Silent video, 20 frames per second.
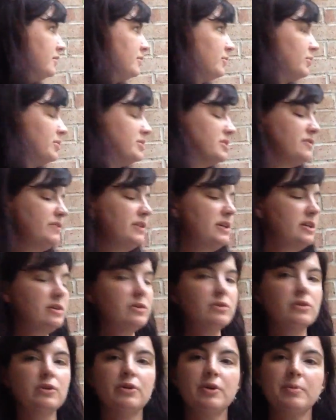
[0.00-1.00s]
Noisy
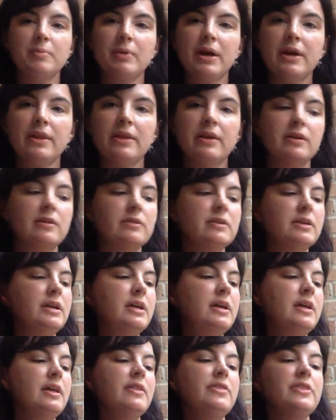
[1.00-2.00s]
vehicle going by there.
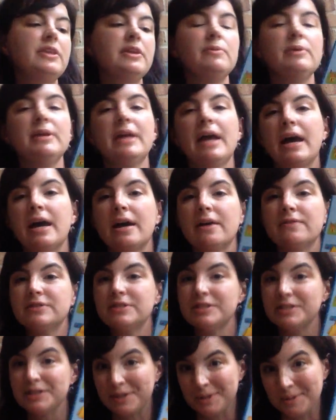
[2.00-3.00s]
Then we have
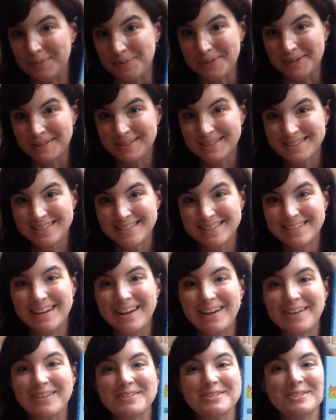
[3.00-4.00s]
sticker books.
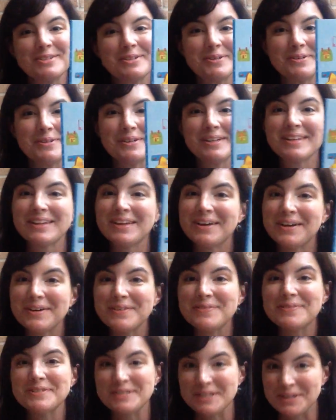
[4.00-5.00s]
Now, children
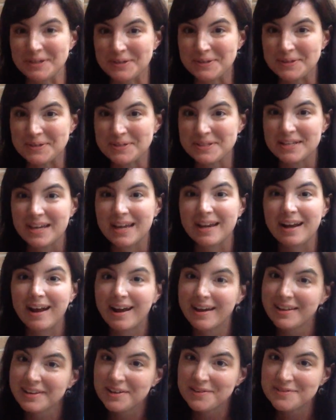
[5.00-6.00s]
love stickers, and
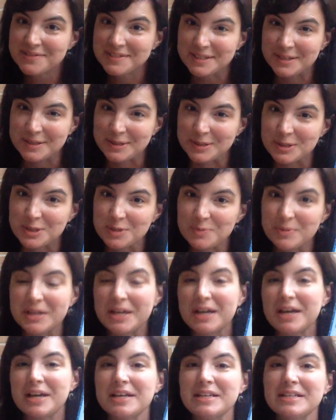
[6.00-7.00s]
I love stickers
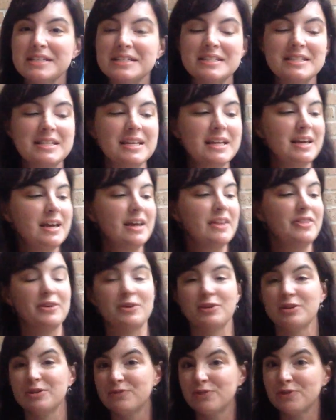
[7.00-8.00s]
because
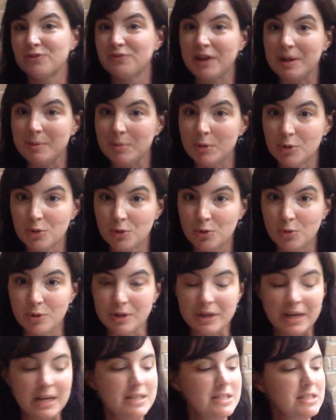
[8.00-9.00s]
they're good for fine motor
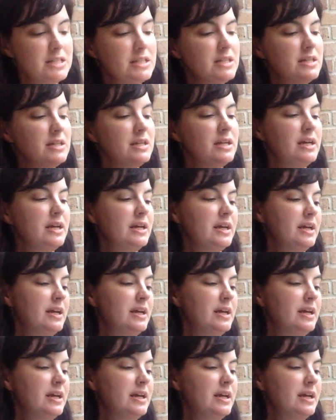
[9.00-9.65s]
coordination.